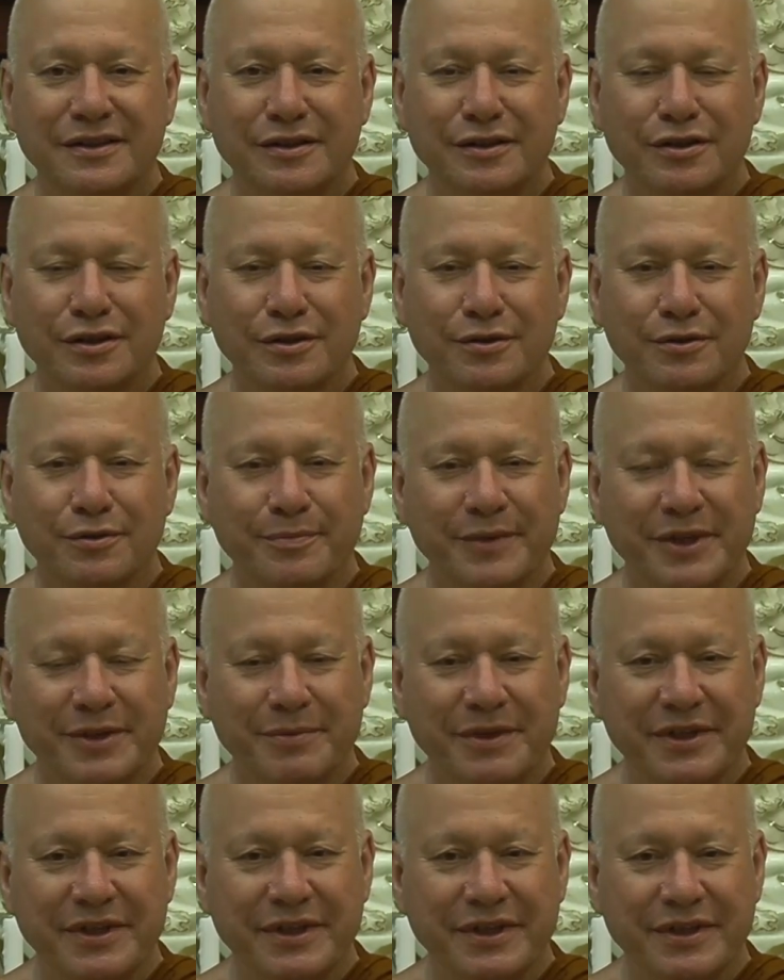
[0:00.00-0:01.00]
So
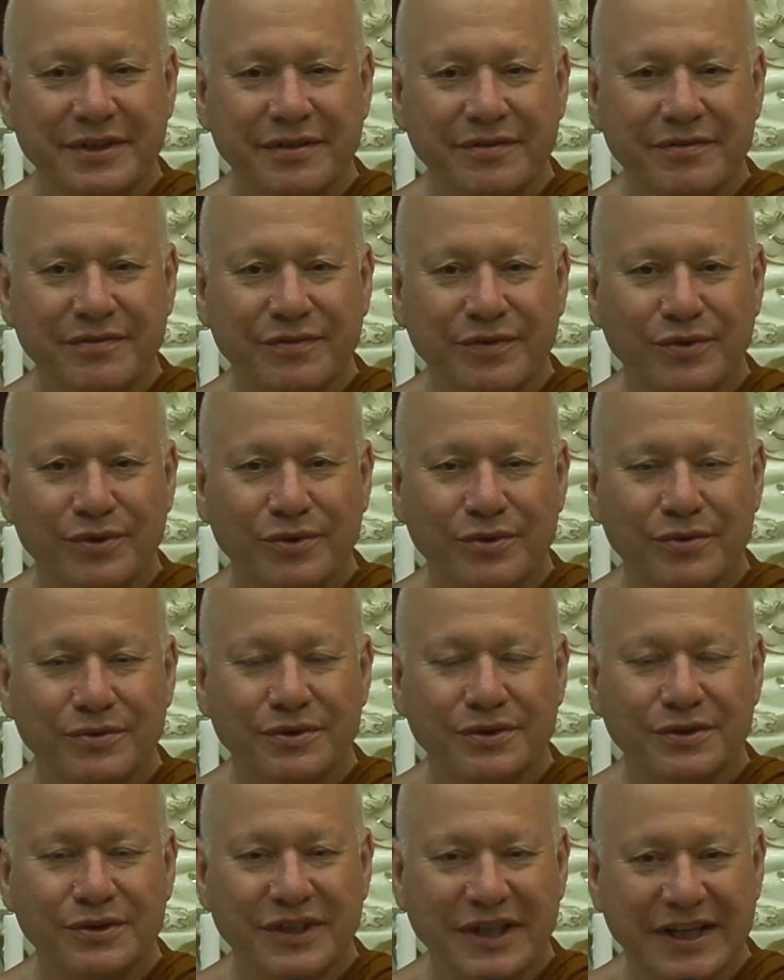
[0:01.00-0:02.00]
maybe for
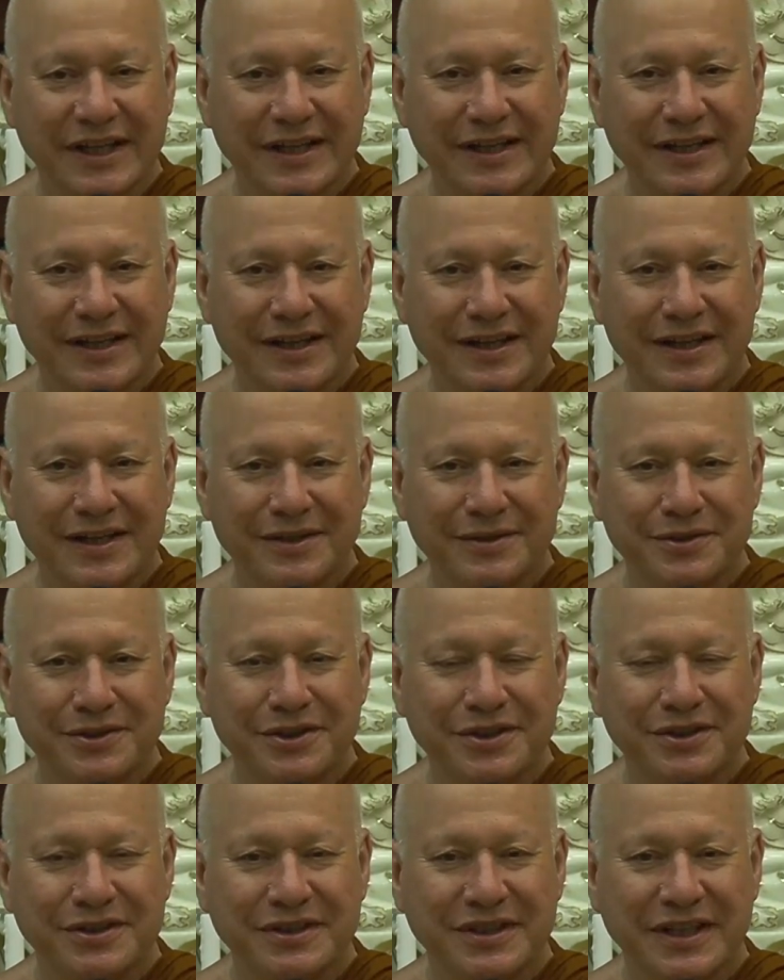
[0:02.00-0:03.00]
today I'll
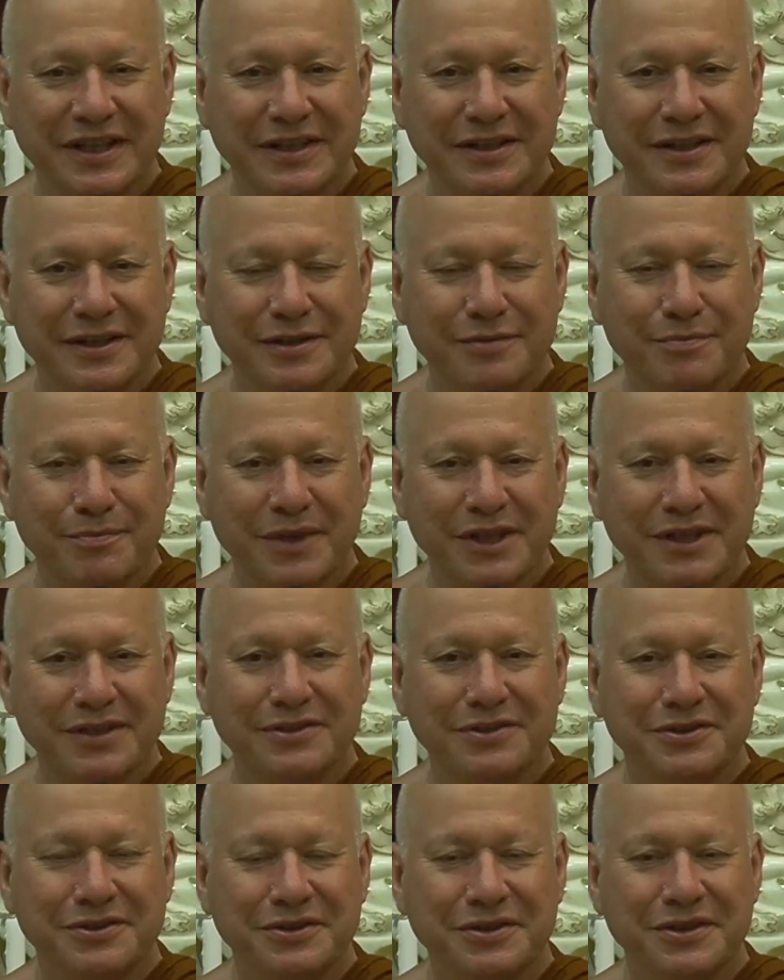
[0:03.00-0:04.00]
just say this
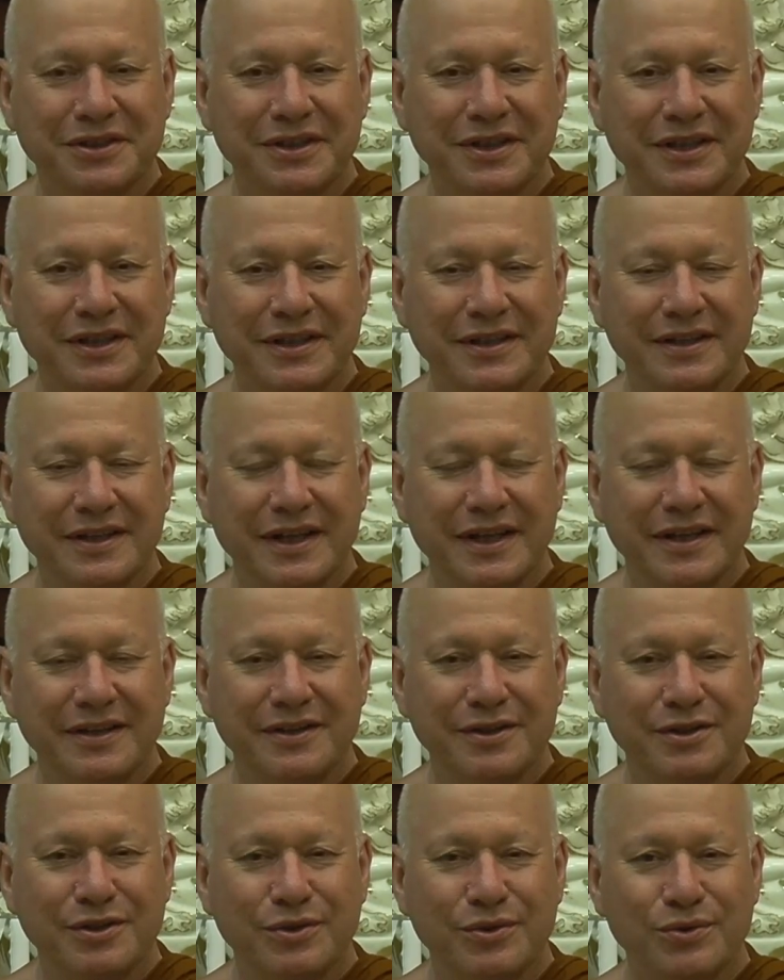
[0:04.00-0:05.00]
much and end
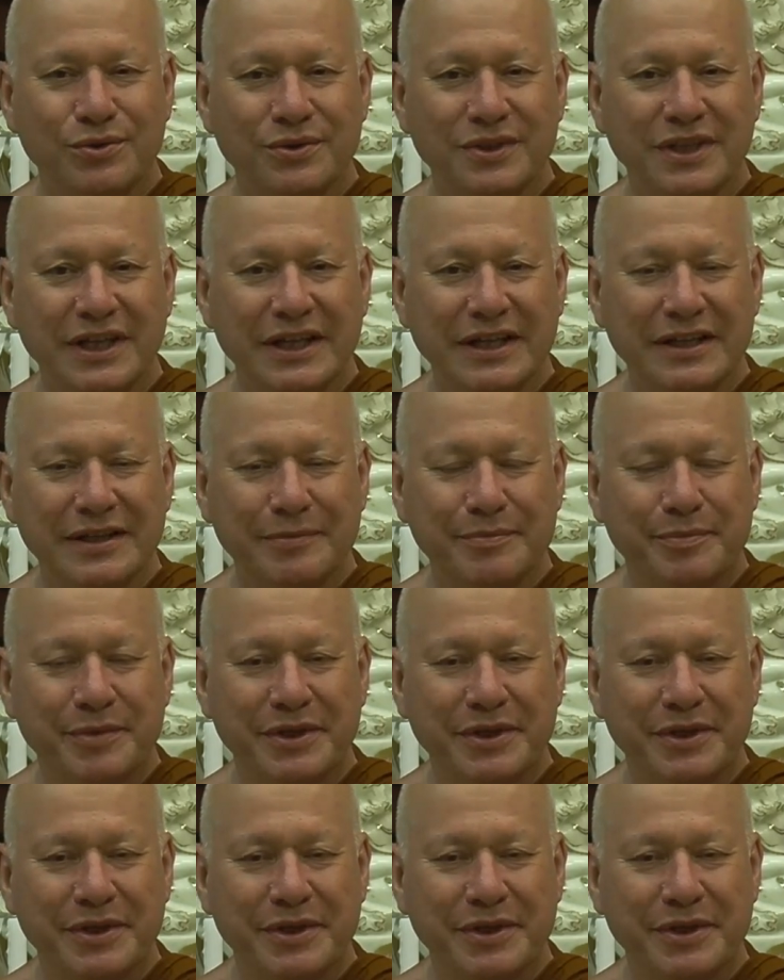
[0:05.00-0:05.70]
the talk there,